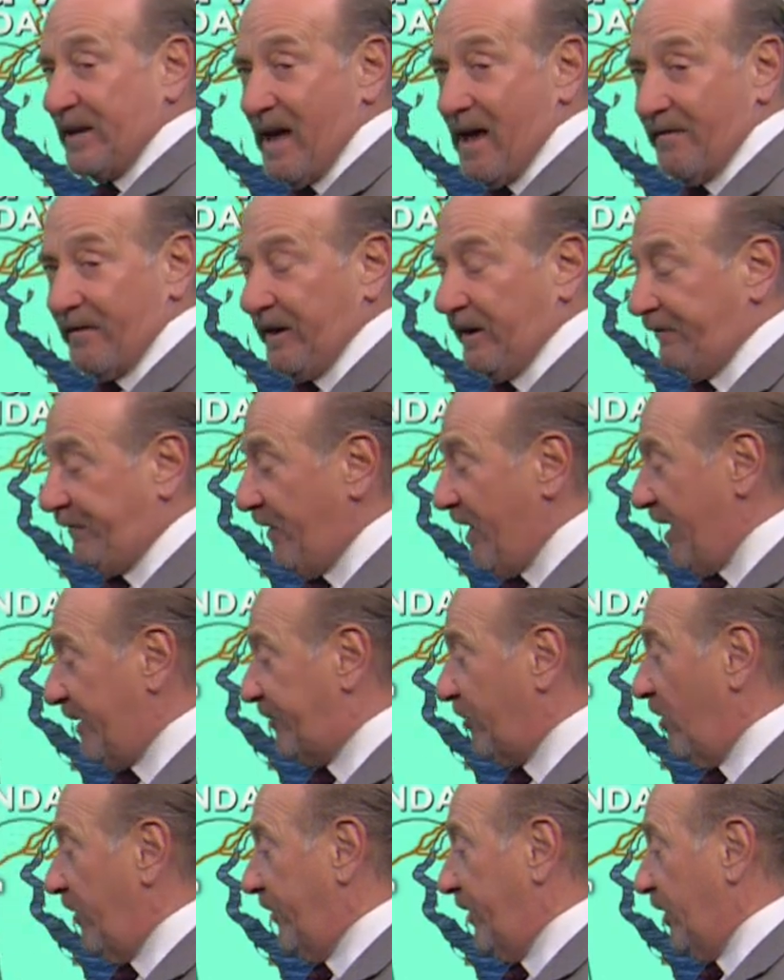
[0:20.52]
having
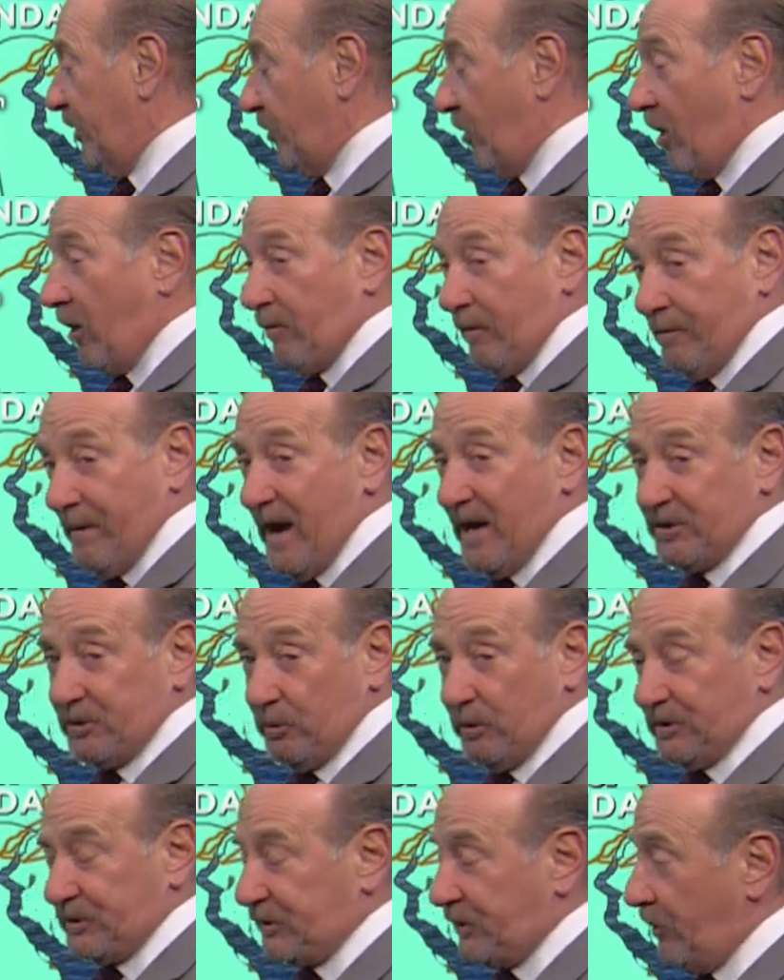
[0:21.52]
effect on the inner harbor.
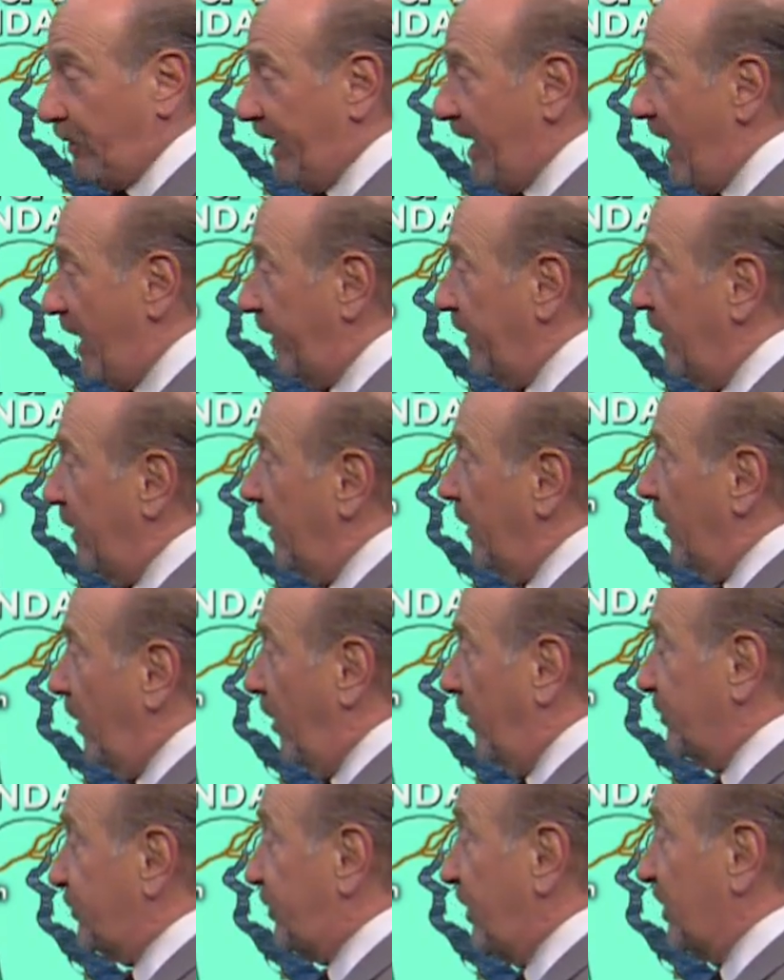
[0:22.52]
Imagine what it's doing out
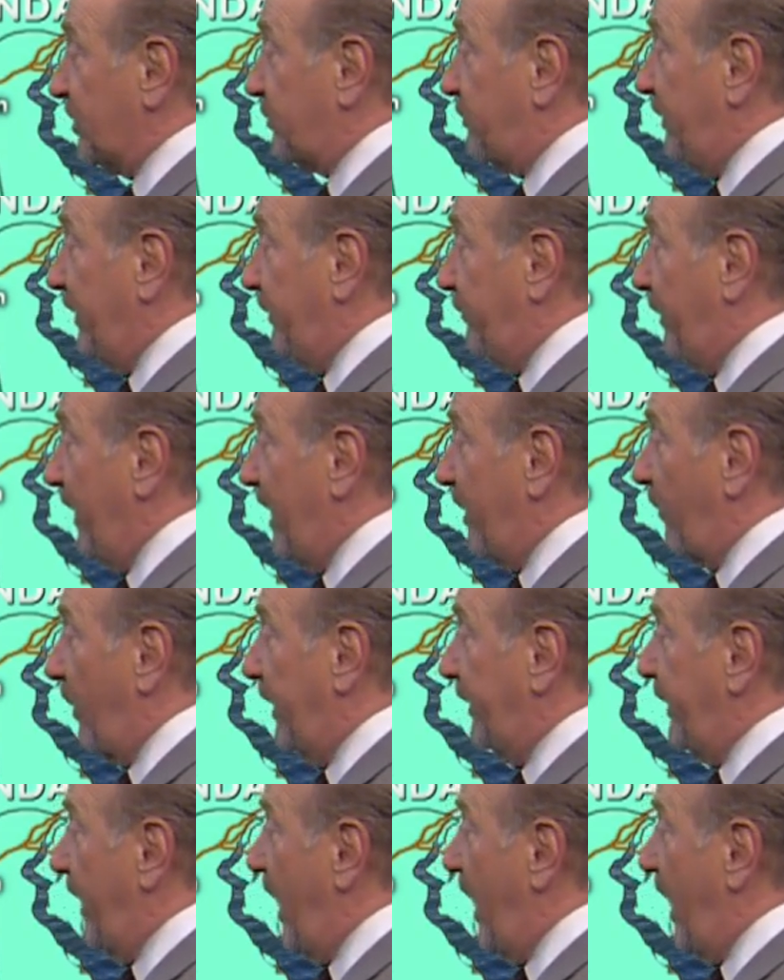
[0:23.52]
on Chesapeake Bay right